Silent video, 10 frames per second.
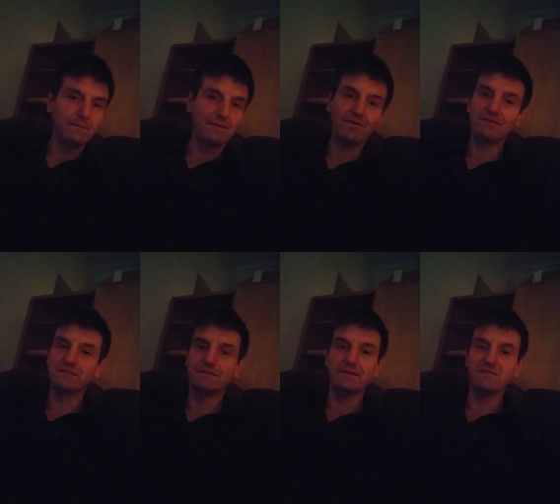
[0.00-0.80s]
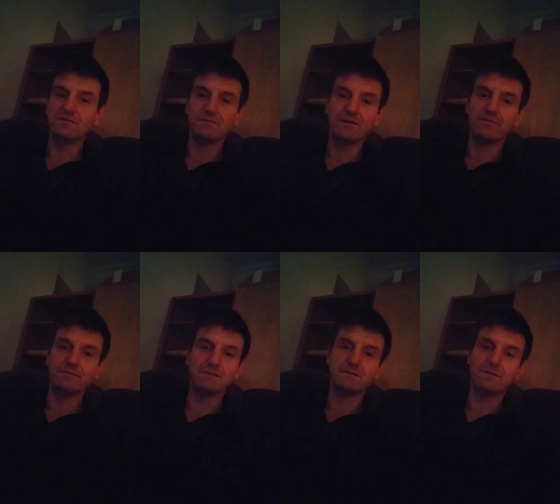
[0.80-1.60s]
It's always just disrespectful,
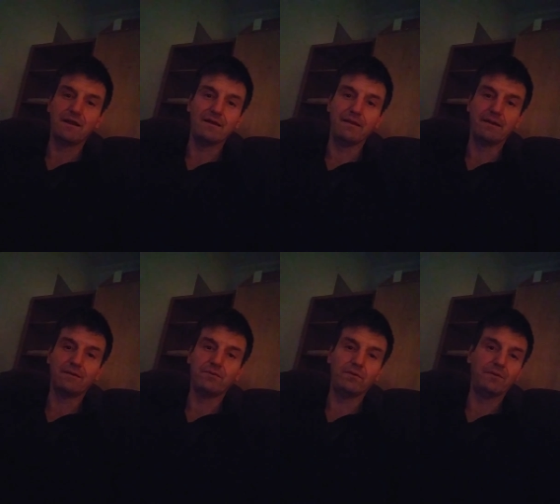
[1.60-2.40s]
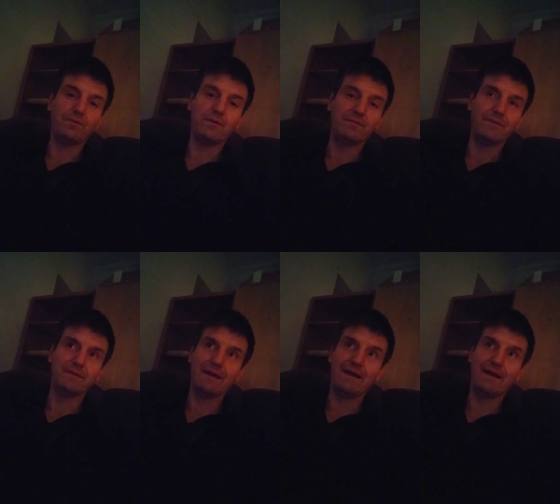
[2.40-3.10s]
just kind of like cruel and horrible to